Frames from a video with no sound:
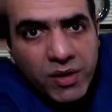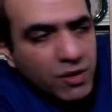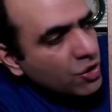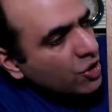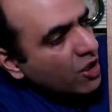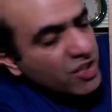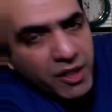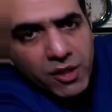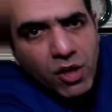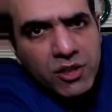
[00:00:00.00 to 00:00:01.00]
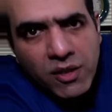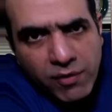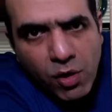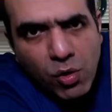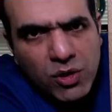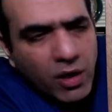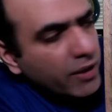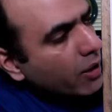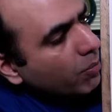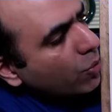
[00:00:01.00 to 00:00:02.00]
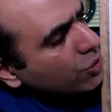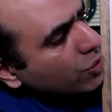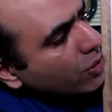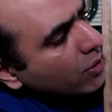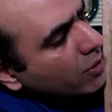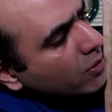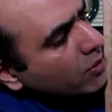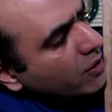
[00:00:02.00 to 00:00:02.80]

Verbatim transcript: we discharge an inductive load like a motor,